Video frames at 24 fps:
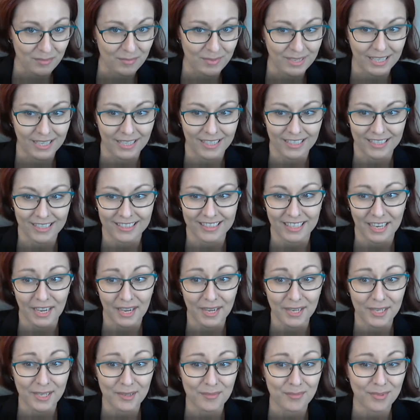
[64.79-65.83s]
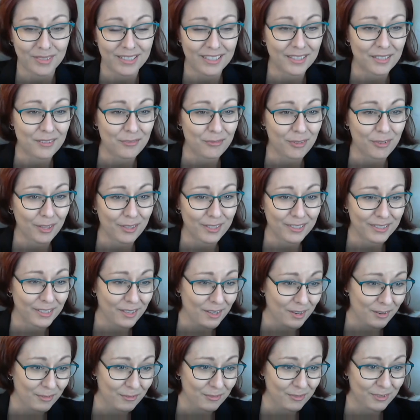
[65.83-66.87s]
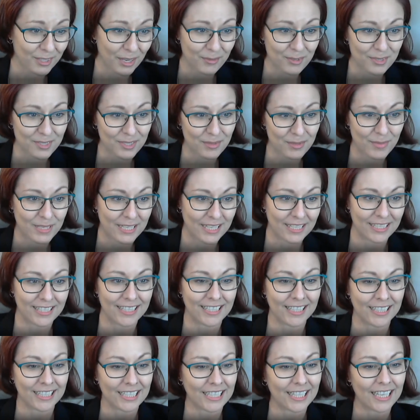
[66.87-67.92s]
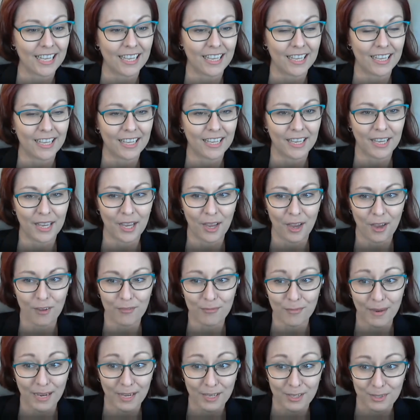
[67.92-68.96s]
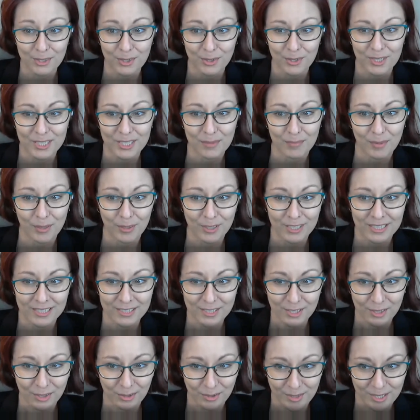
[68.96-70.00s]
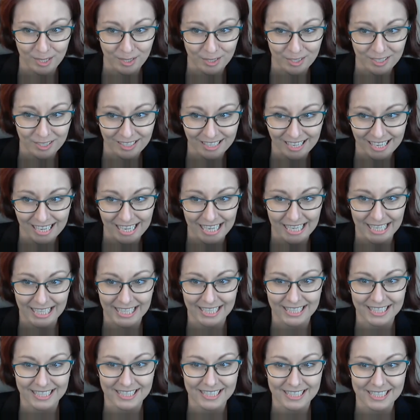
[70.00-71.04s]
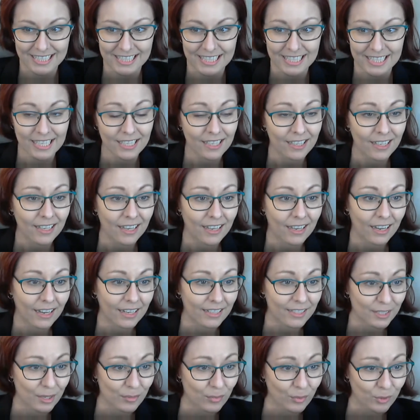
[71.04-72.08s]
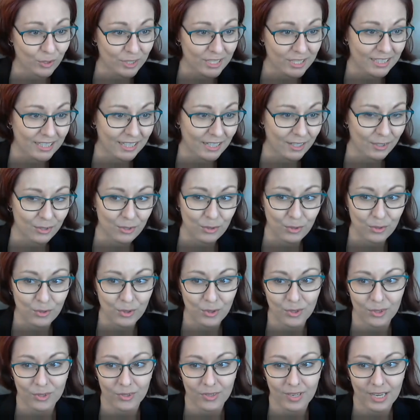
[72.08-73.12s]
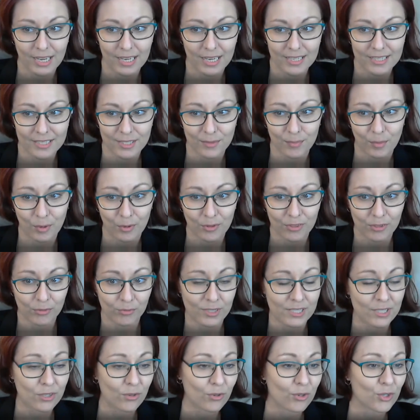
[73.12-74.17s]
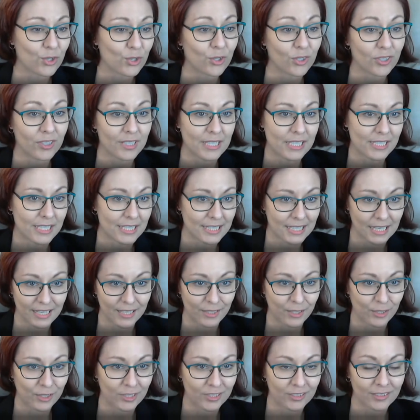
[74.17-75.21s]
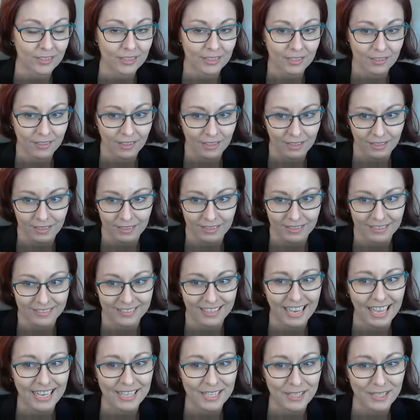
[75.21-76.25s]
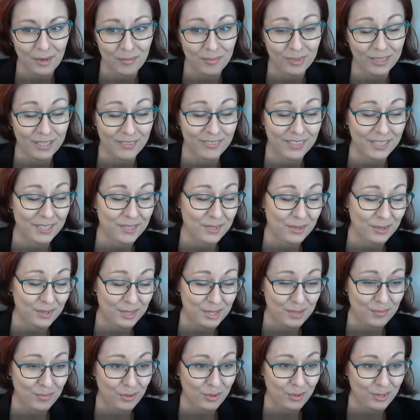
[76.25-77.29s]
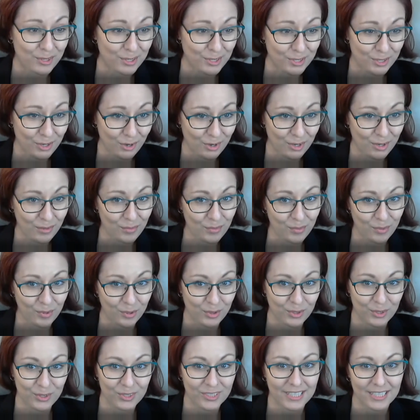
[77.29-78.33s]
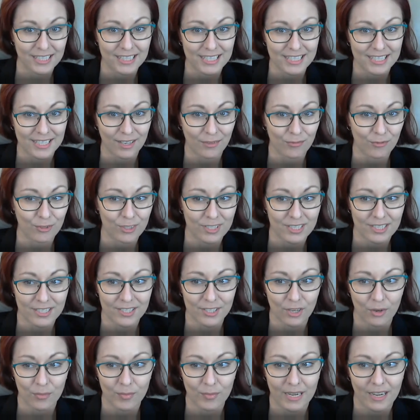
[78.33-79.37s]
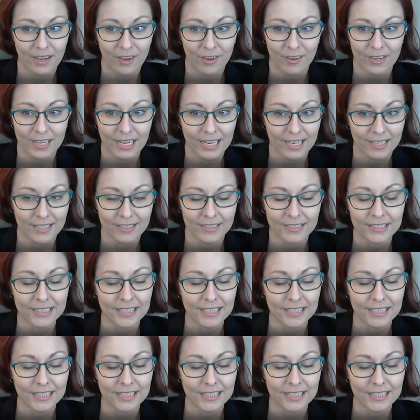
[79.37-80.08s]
and I completely fell in love. That was the beginning of my user experience career, and I ended up working at Google as both a researcher and designer. I ended up leaving to explore the startup world in the San Francisco Bay Area